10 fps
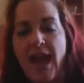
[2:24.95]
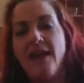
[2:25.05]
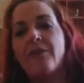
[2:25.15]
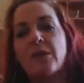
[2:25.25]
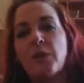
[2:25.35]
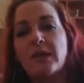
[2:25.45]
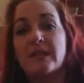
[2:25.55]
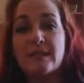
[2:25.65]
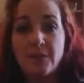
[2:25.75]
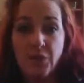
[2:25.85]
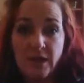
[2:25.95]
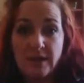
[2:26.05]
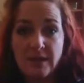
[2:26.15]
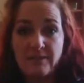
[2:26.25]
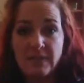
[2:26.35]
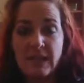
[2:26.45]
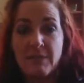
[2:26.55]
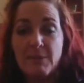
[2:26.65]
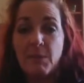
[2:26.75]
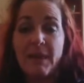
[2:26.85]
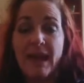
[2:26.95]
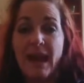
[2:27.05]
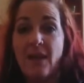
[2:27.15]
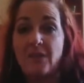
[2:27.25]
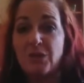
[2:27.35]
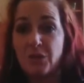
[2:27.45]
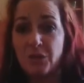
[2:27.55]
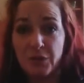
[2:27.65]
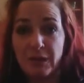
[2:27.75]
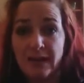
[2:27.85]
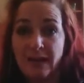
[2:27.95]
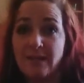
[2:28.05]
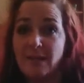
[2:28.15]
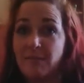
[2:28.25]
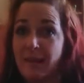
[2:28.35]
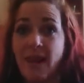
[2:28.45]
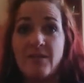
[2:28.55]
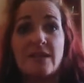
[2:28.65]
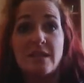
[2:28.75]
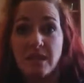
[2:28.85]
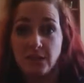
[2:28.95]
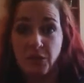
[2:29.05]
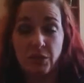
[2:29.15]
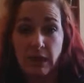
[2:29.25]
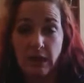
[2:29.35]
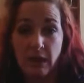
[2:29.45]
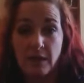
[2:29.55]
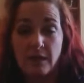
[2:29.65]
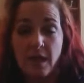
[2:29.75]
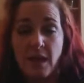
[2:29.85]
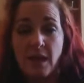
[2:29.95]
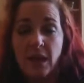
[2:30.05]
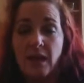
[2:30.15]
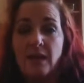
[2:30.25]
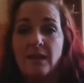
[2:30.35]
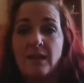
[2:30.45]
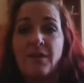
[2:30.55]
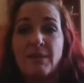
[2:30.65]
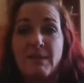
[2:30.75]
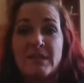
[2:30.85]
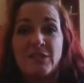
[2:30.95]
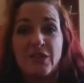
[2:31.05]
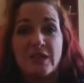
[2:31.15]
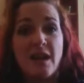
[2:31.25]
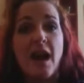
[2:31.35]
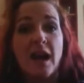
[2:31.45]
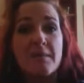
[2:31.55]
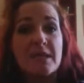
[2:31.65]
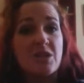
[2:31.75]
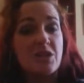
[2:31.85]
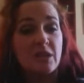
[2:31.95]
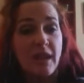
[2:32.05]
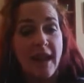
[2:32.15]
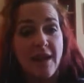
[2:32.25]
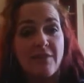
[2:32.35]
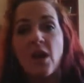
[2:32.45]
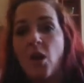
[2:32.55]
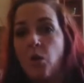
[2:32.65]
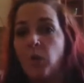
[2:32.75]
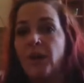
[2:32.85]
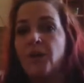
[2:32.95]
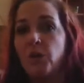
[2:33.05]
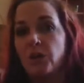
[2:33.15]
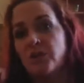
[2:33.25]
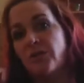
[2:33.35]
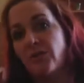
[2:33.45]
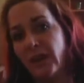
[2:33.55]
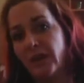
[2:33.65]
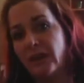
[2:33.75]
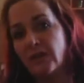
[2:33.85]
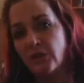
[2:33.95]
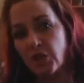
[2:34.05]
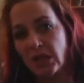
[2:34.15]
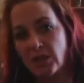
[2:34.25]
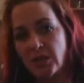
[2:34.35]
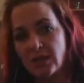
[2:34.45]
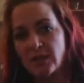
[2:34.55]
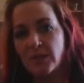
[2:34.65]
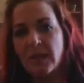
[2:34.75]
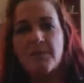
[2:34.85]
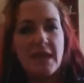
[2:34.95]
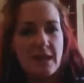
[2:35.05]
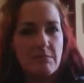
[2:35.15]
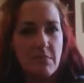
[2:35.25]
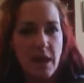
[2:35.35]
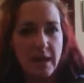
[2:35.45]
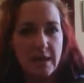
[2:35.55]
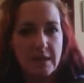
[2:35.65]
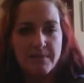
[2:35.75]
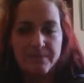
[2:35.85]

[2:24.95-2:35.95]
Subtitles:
Everyone is different. Some people might have a 2 foot radius, some might have a 6 foot radius. And there might be different times in your life where yours varies and changes. So keep that in mind.